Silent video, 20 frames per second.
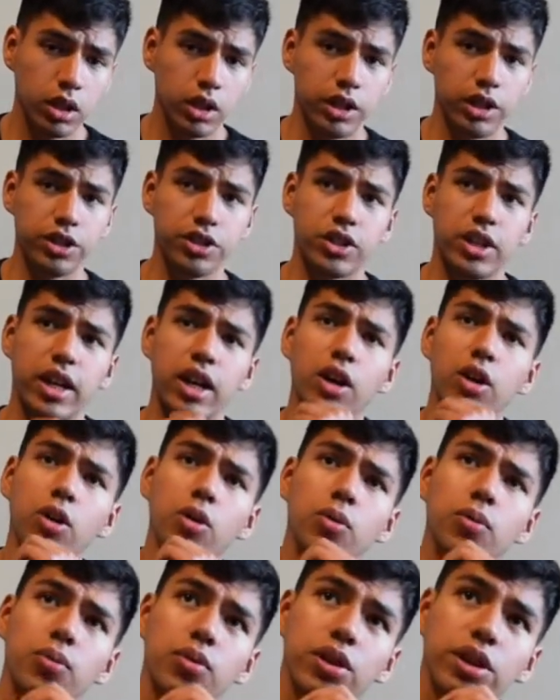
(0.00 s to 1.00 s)
Here's
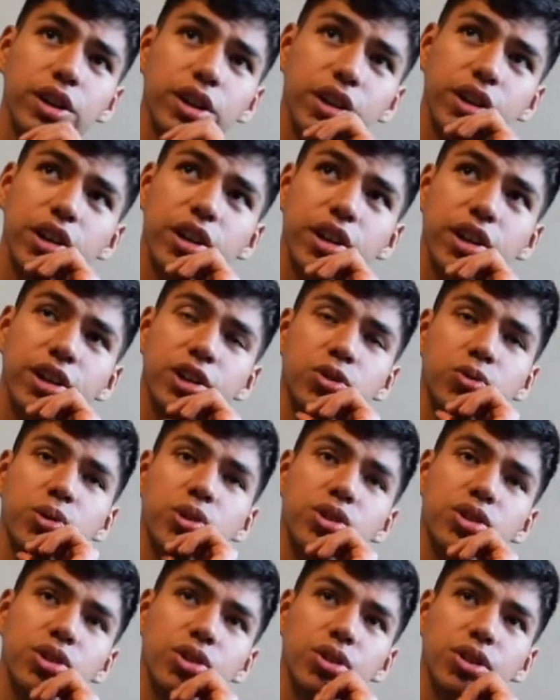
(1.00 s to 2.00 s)
what you
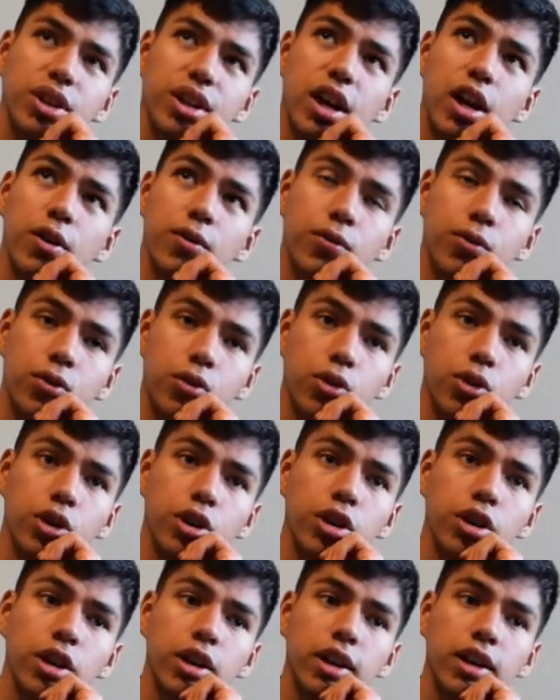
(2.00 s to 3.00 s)
should look out for